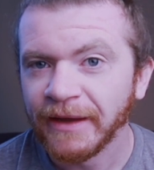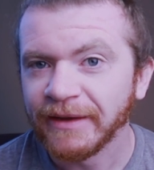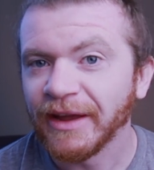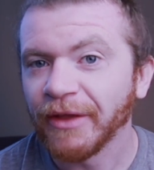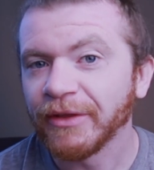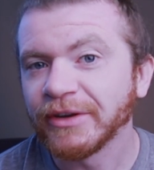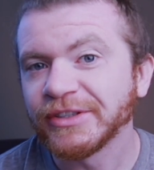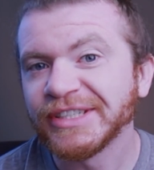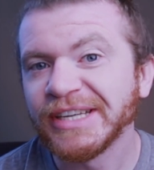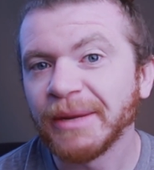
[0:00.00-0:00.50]

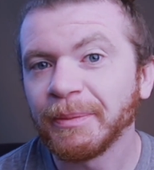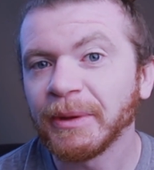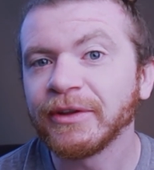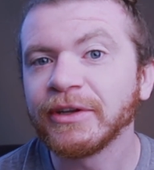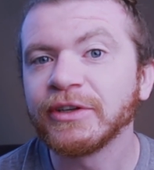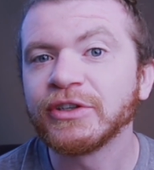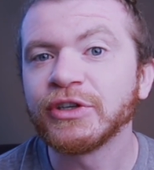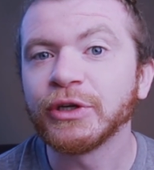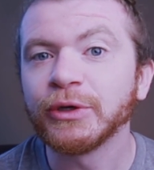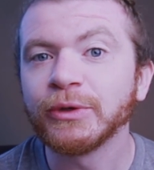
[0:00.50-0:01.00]
Now, there's
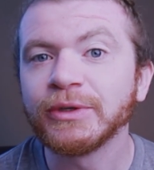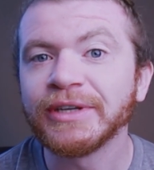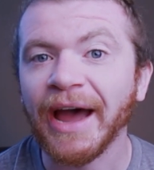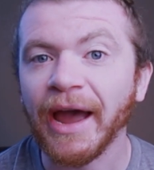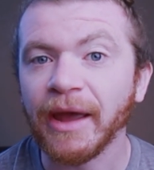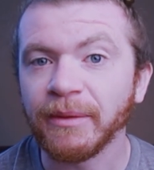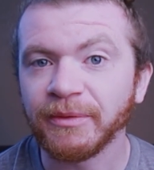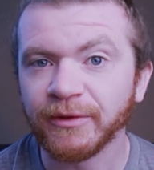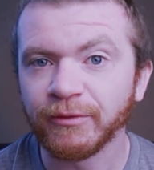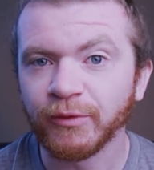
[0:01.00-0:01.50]
typically two
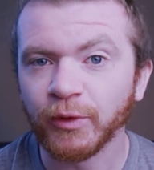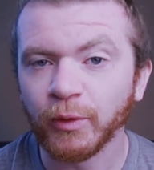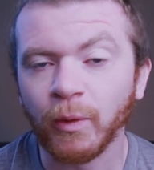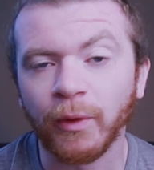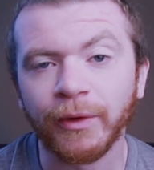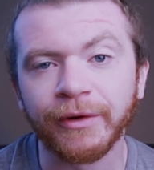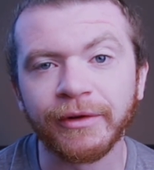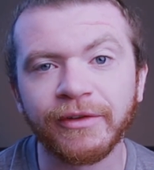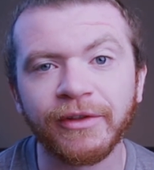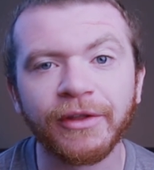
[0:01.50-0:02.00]
types of
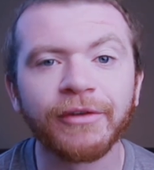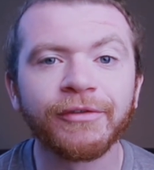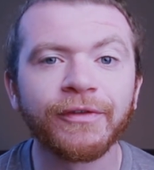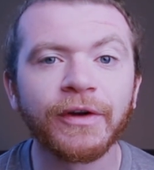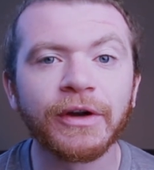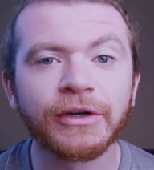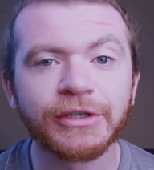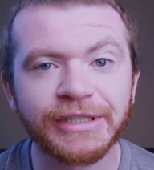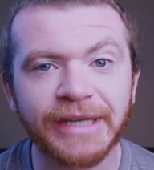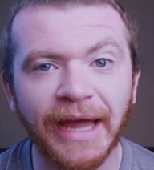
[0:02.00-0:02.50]
rewards. The
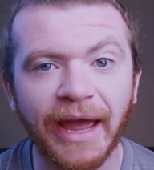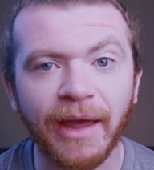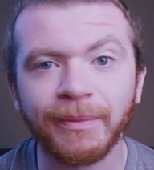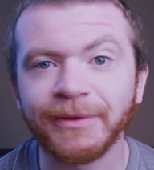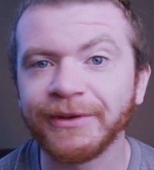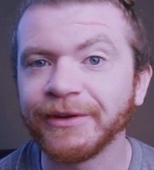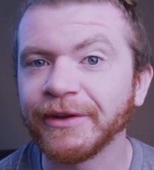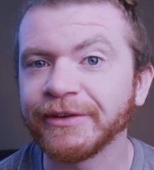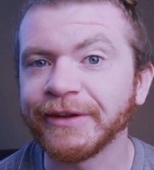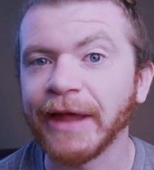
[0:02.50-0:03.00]
first type
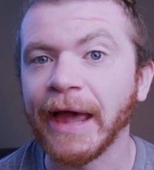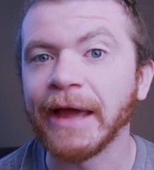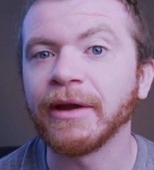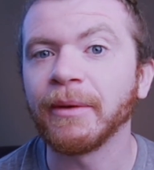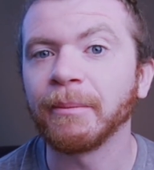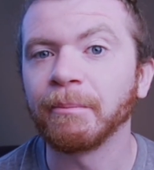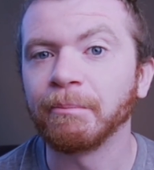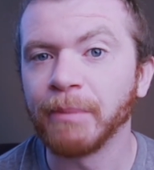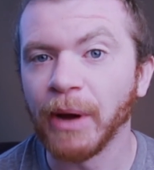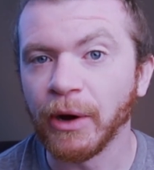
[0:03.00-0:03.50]
is a
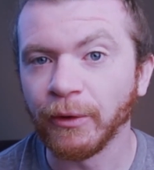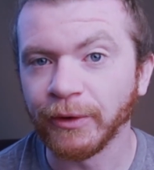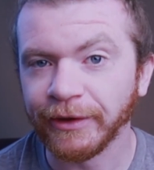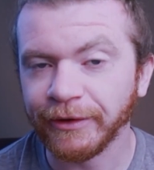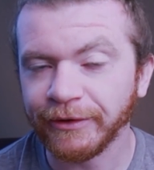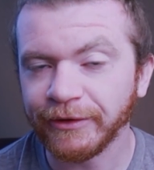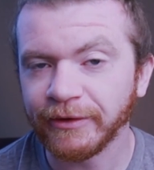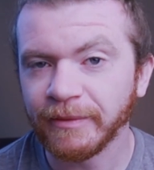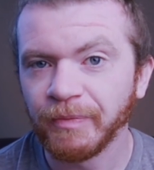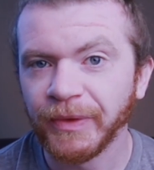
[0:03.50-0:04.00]
sign-up
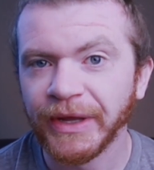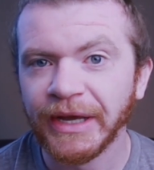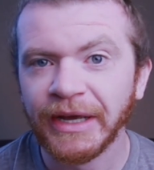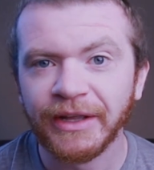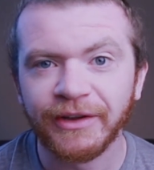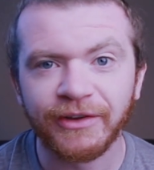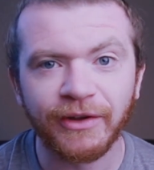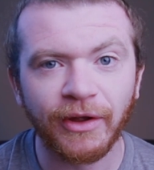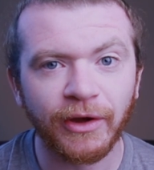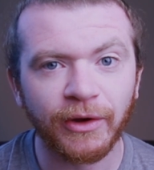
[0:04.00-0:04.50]
bonus.
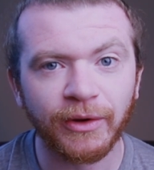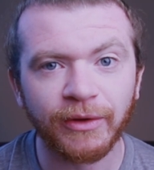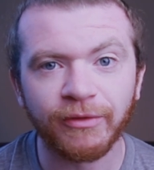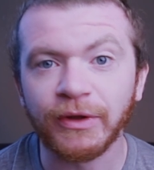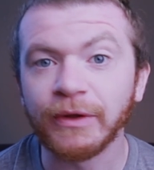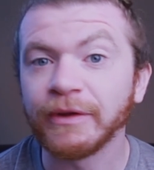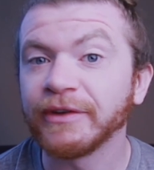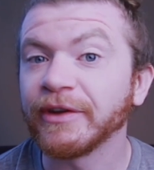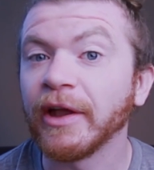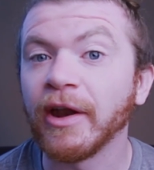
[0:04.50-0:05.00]
So
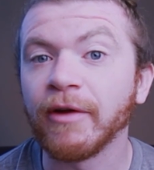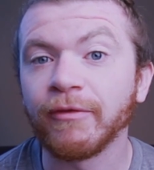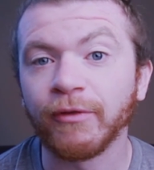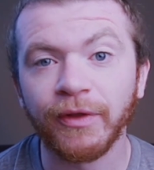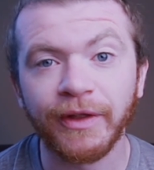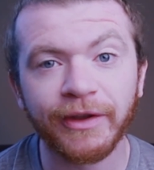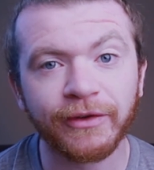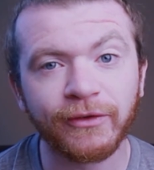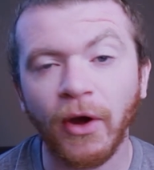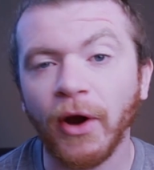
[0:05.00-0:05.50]
if you sign up
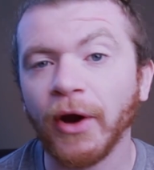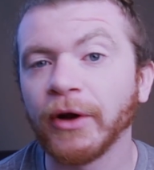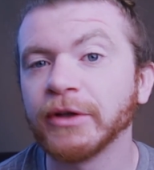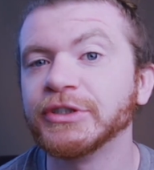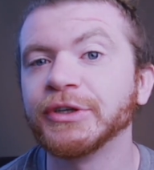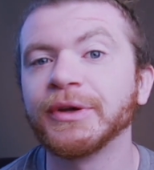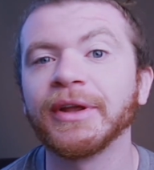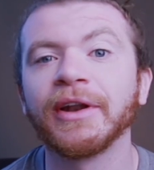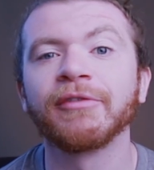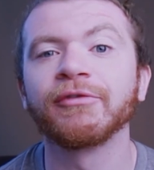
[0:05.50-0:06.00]
for this card,
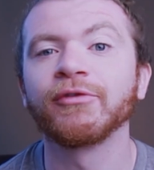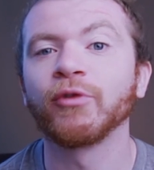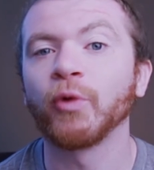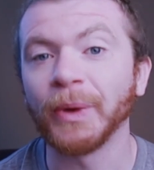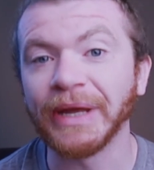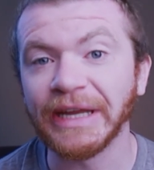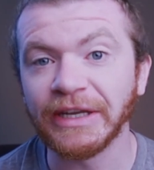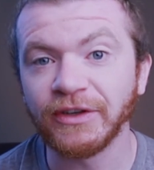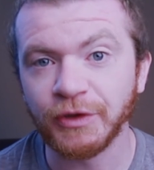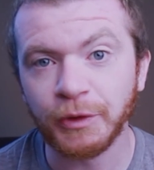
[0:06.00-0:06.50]
you get a
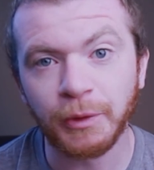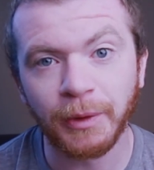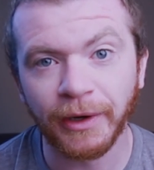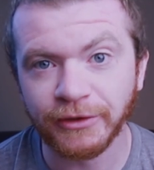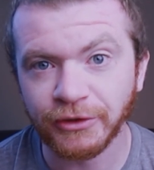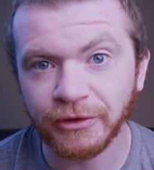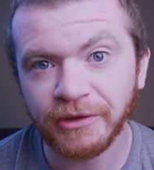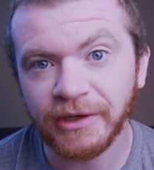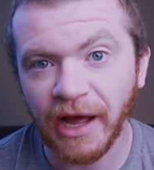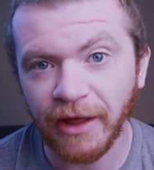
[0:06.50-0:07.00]
free
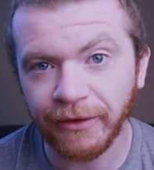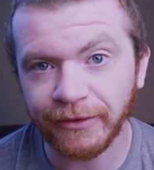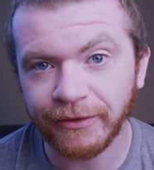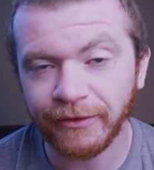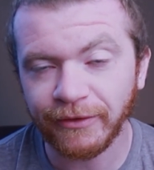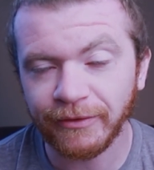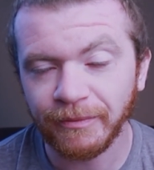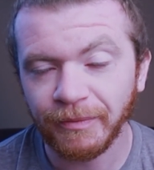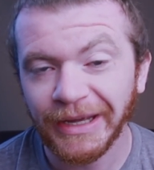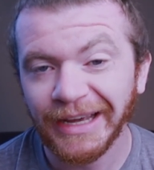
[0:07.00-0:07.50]

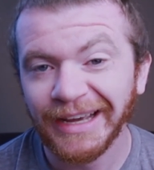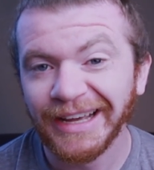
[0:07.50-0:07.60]
$200.